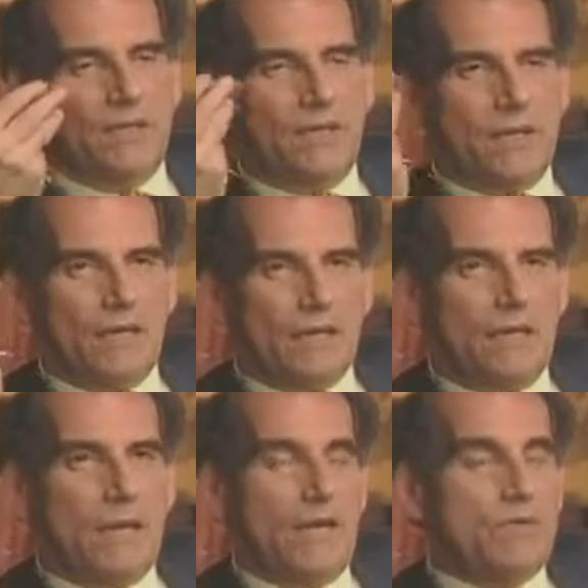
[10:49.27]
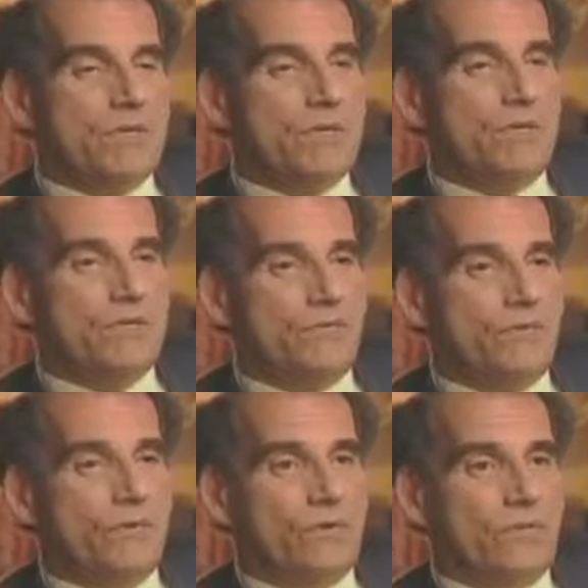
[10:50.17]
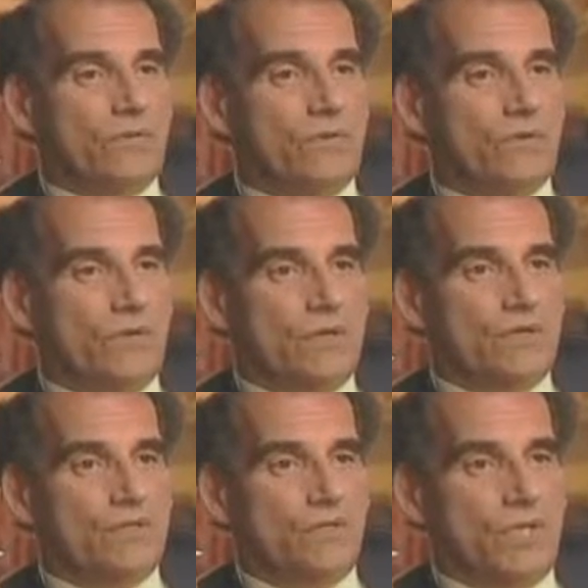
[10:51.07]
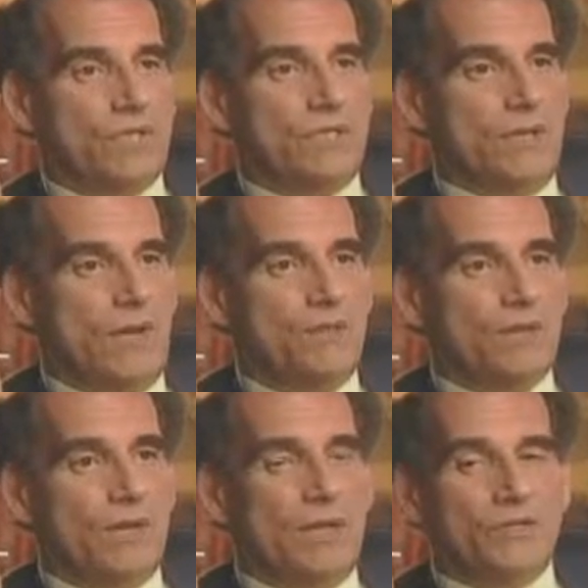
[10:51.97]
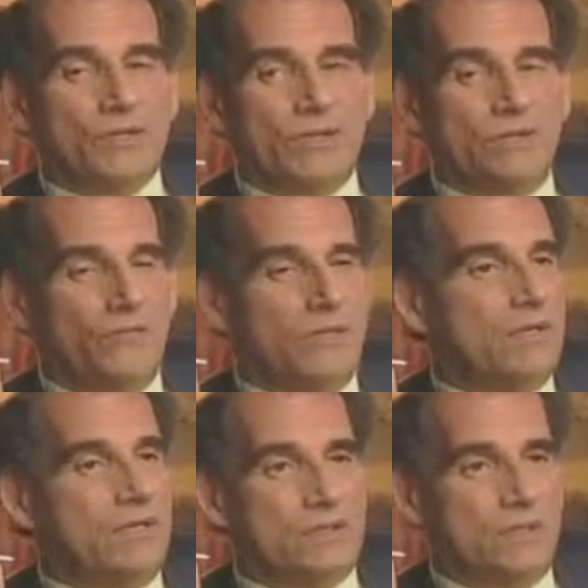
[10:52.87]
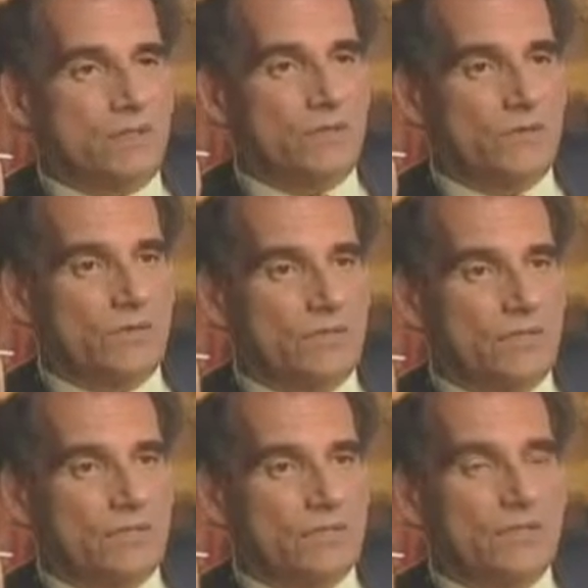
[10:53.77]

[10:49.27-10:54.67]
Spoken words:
100 years of fraudulent drawings suggesting embryological affinities that don't exist.